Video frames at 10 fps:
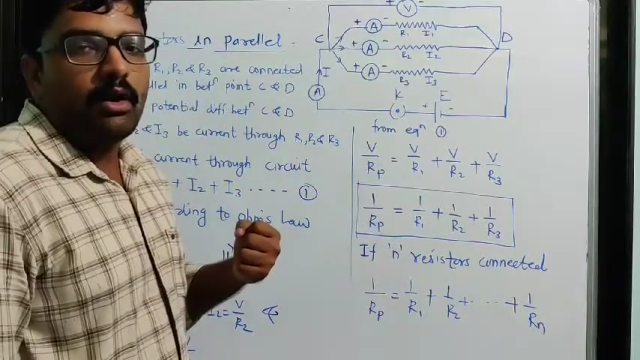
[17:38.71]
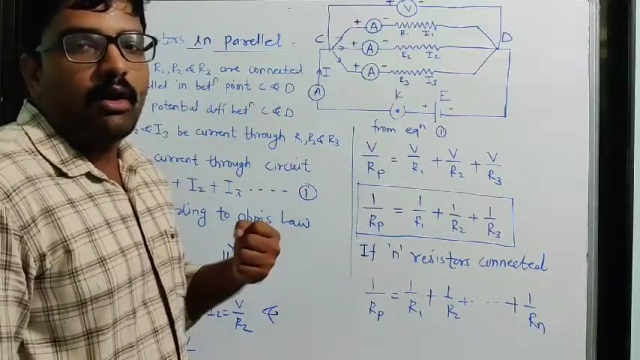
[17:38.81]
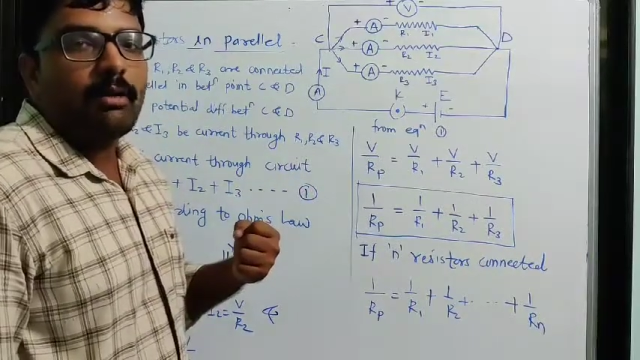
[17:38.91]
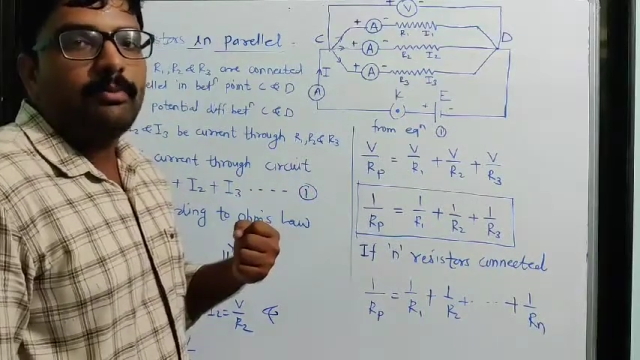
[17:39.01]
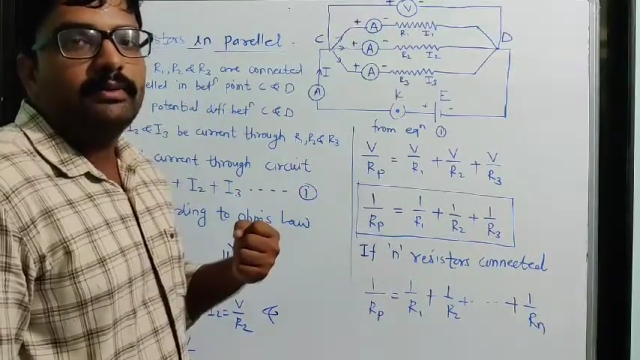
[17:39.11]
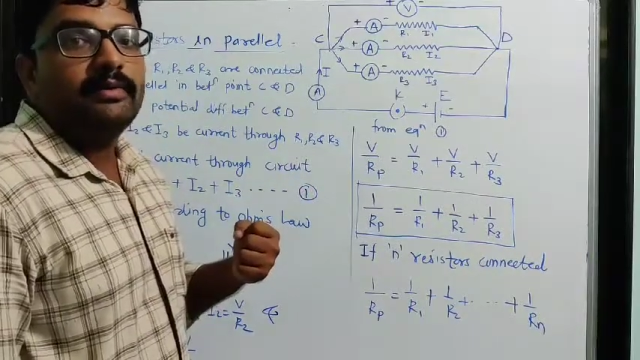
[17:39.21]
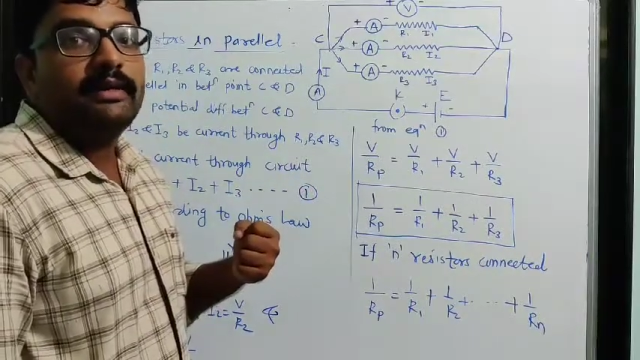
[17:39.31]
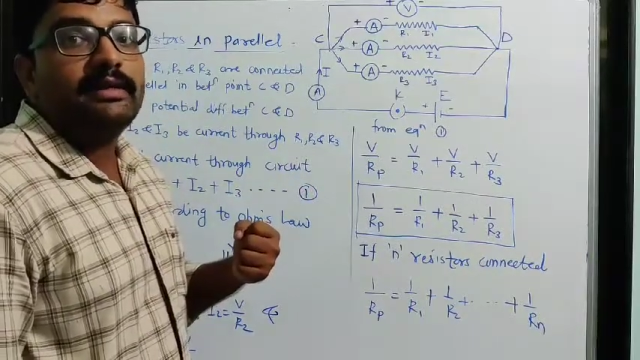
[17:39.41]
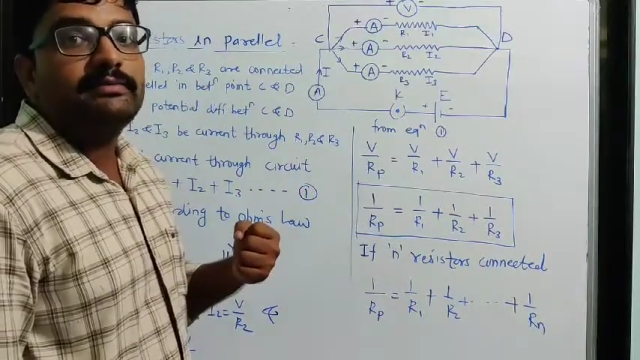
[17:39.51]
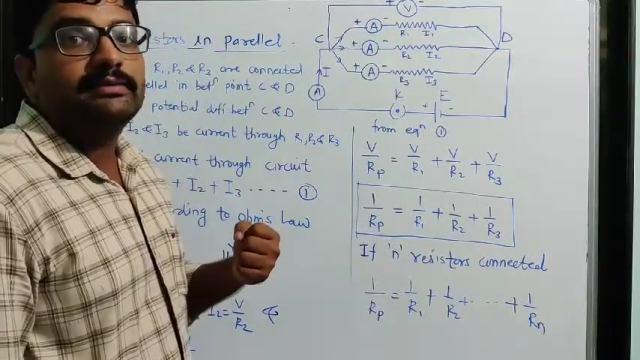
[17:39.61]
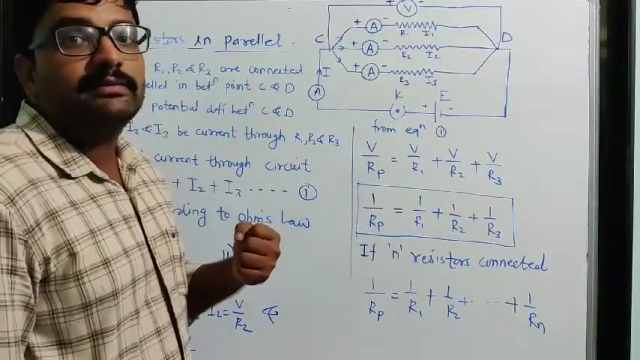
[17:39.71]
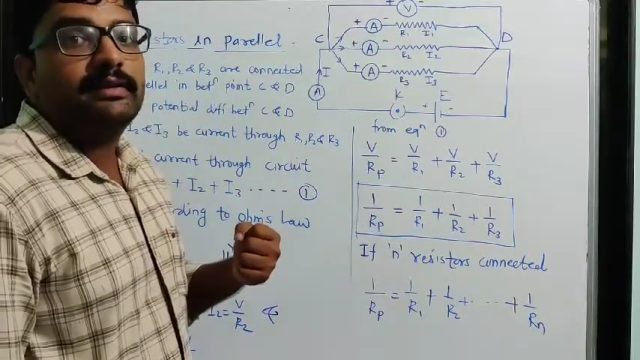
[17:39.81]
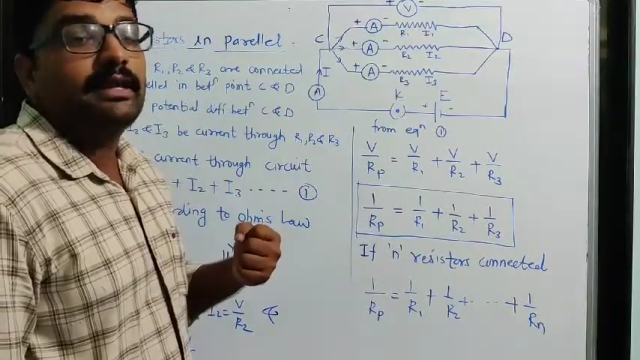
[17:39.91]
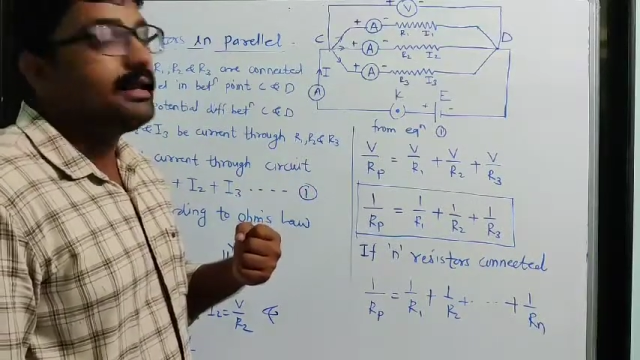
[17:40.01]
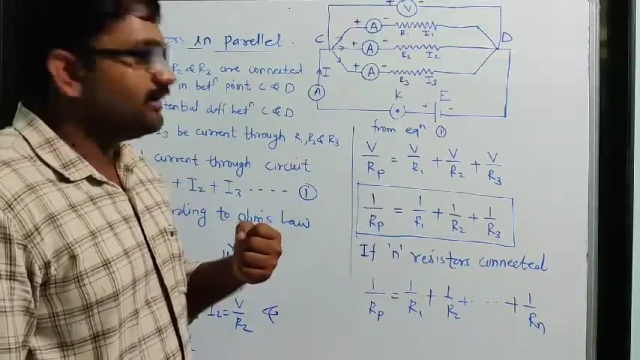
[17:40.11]
of these
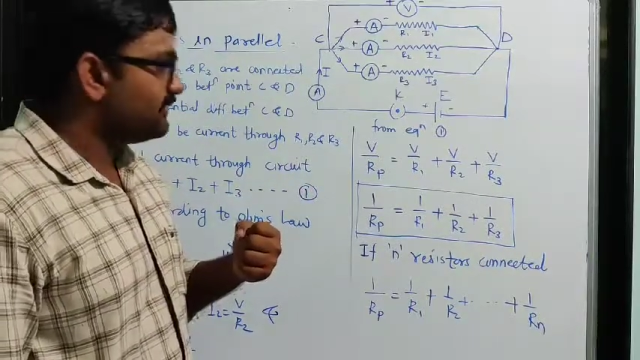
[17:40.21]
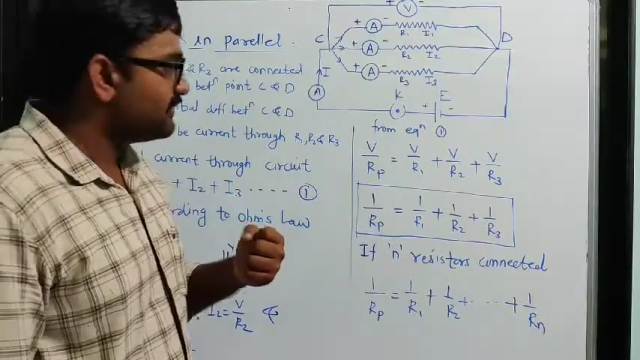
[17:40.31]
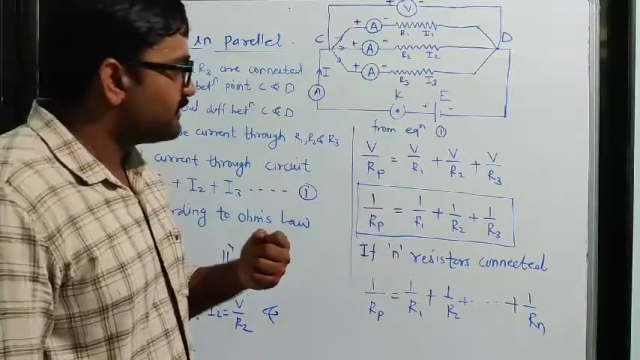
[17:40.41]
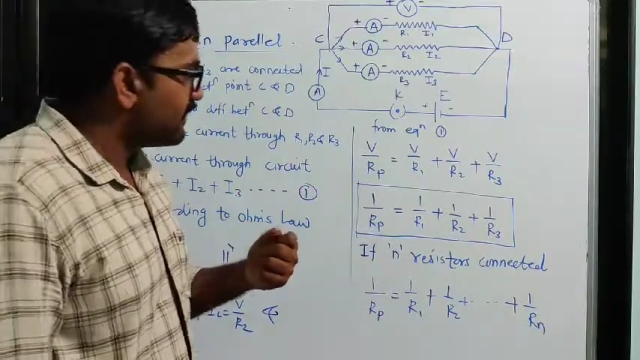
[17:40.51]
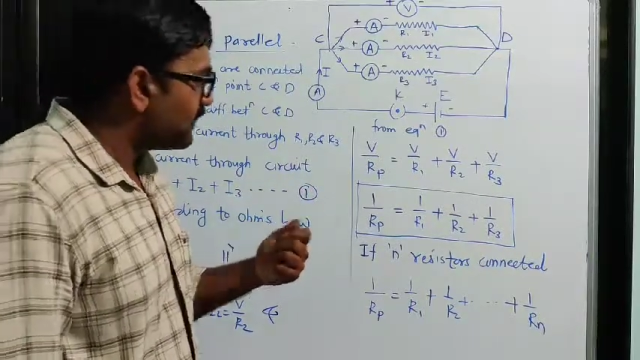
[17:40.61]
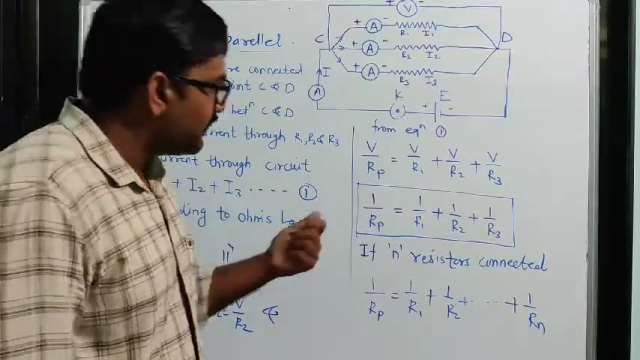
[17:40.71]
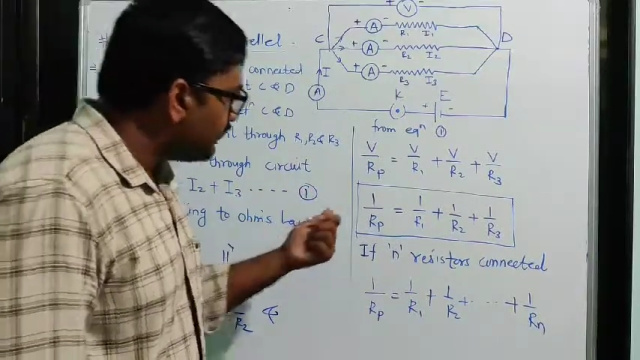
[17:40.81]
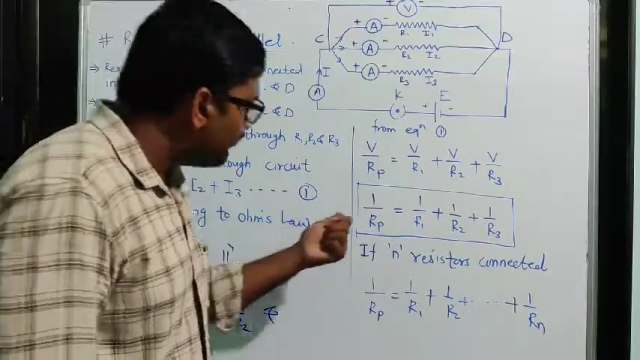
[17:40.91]
3 resistor